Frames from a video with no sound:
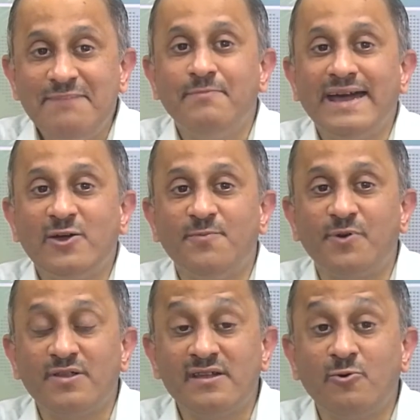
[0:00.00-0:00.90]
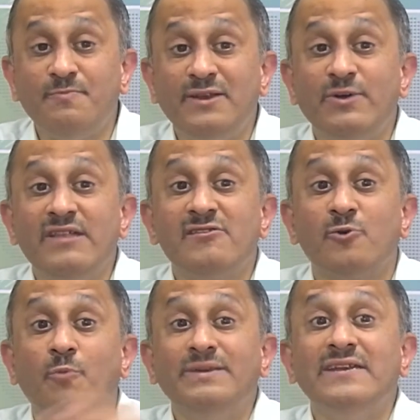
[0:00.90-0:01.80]
microprocessor could be doing
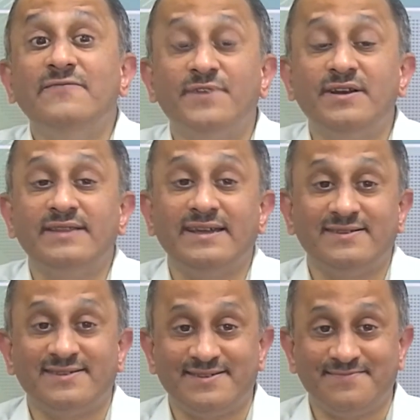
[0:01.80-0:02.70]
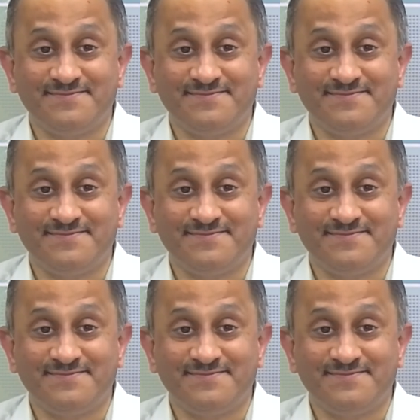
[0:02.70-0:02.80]
so many different things.